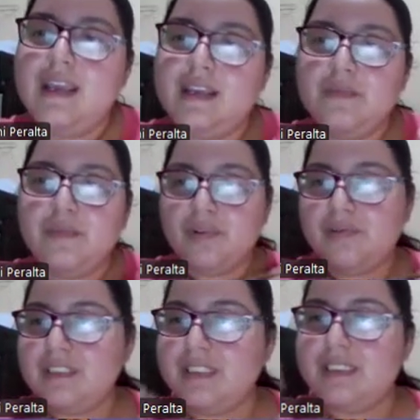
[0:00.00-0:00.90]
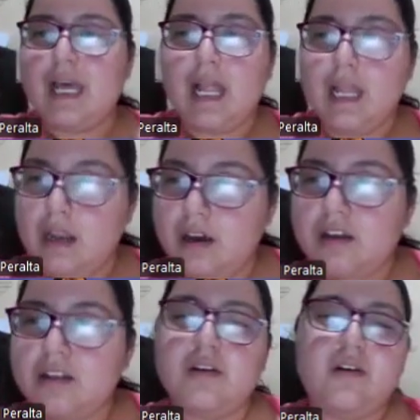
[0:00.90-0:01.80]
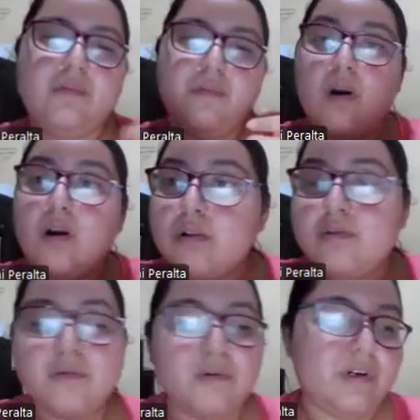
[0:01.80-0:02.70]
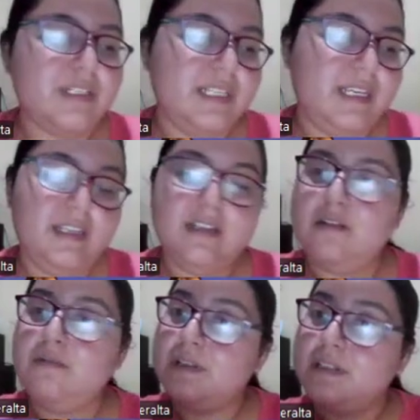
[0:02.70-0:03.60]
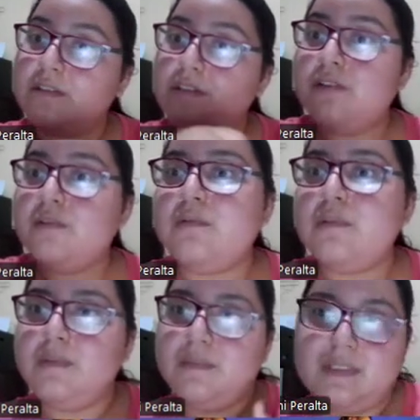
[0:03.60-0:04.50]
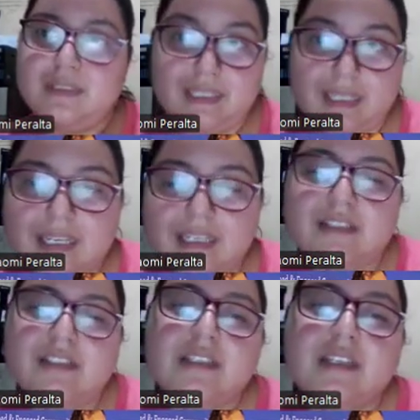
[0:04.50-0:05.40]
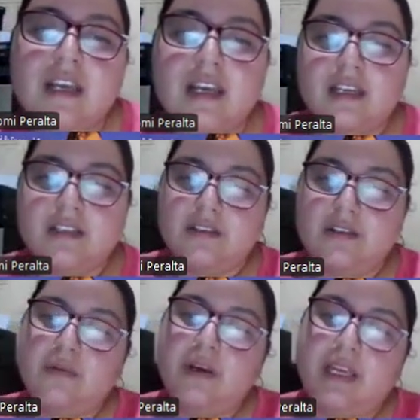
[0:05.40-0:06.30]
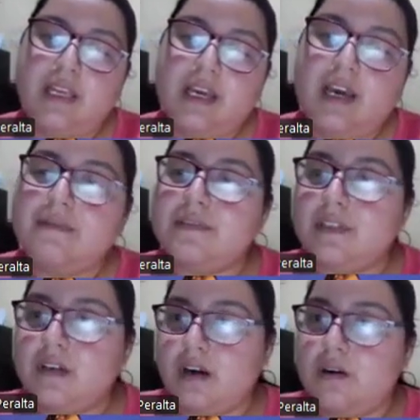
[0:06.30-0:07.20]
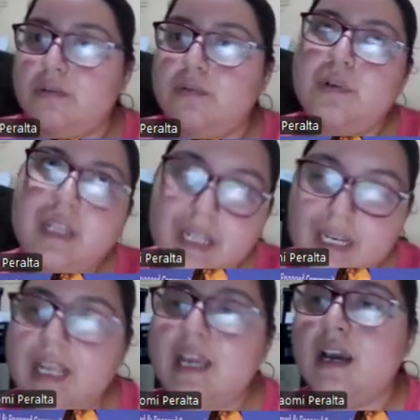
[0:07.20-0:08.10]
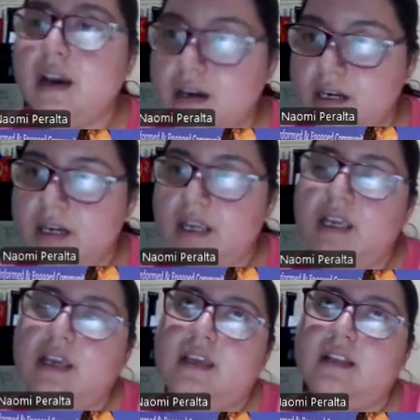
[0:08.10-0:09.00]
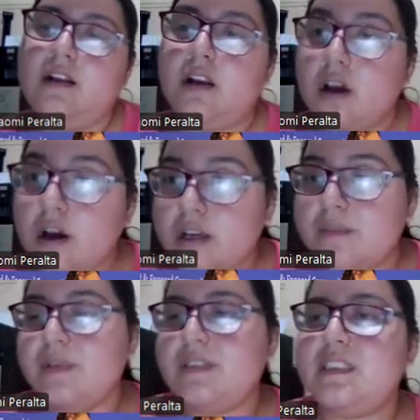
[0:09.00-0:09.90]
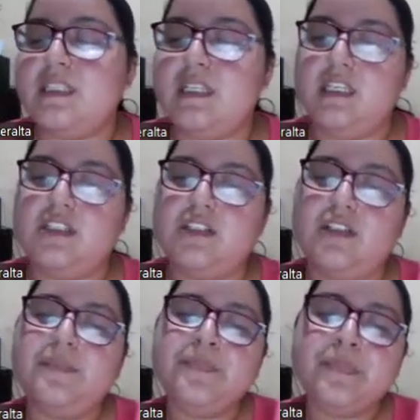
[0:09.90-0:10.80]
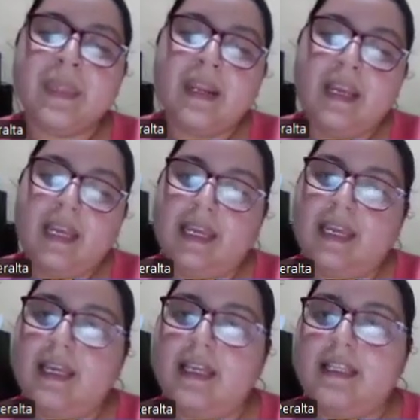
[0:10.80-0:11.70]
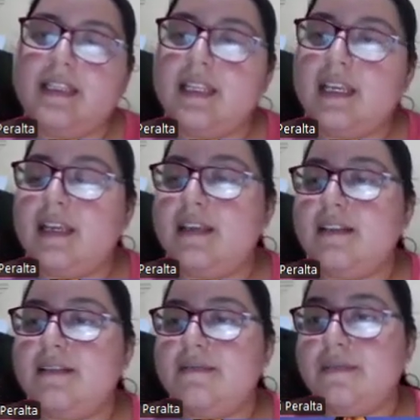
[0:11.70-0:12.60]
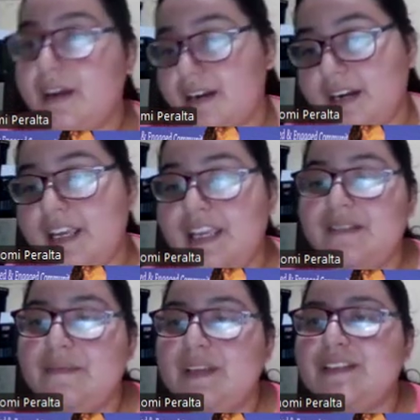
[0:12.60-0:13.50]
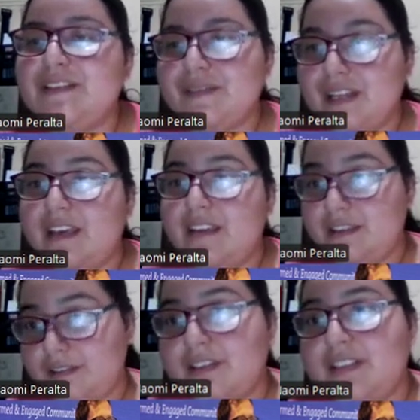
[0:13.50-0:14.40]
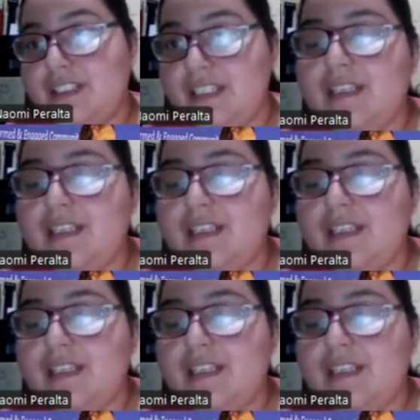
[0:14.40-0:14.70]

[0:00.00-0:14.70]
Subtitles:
and he published a lot of old work saying that it was new investigations. So after a really hard and long investigation, they fired him in July 30.